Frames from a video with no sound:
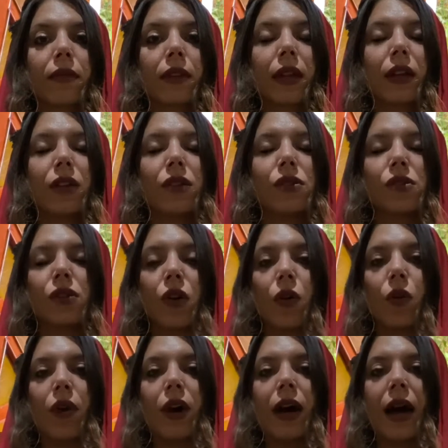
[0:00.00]

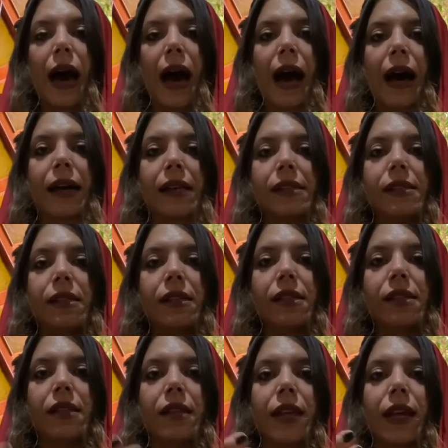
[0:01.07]
So as these
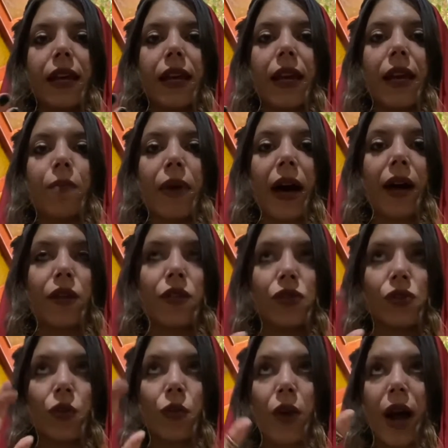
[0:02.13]
DNA patterns
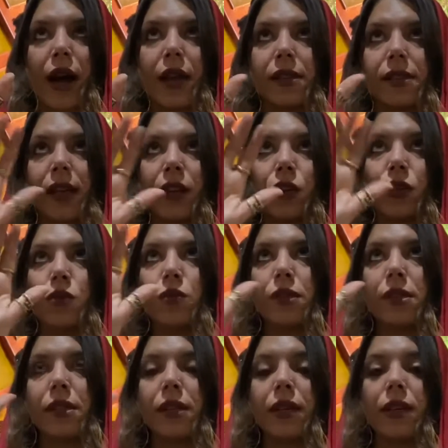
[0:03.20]
arise that you
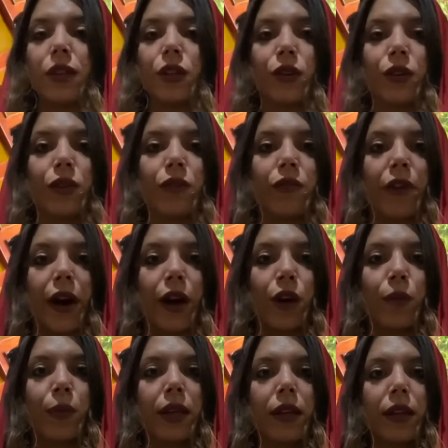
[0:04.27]
see in your
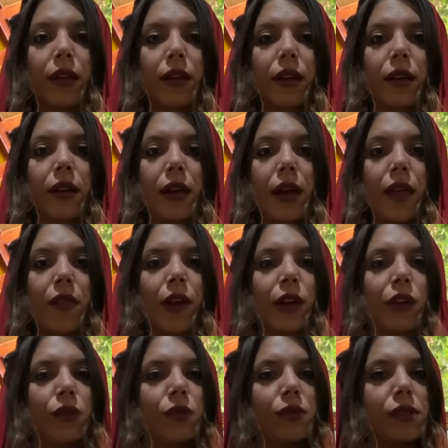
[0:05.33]
environment, that
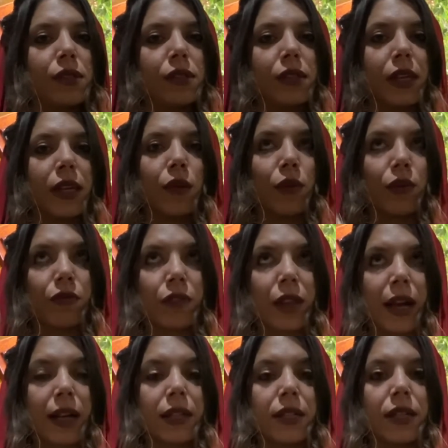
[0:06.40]
you see
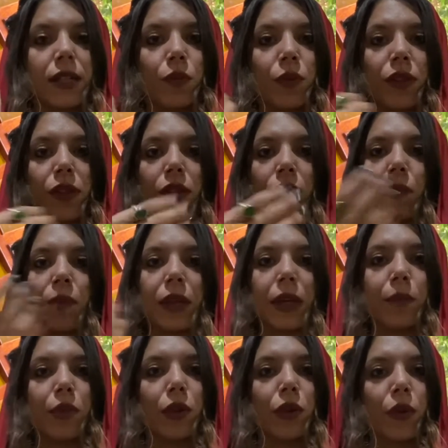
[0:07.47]
reflected within the
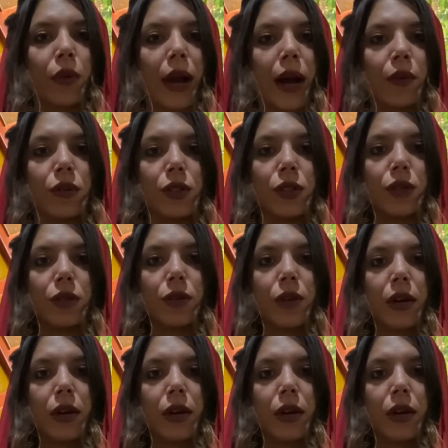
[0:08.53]
people around you,